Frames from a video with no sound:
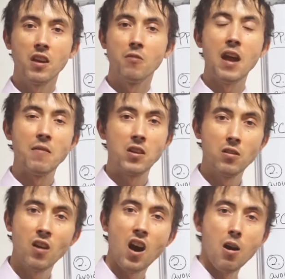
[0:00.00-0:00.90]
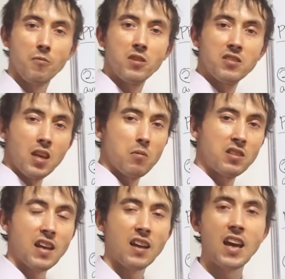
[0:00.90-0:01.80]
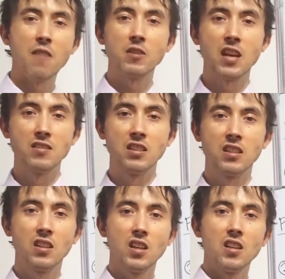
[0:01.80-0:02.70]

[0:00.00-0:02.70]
in revenue off the same exact advertising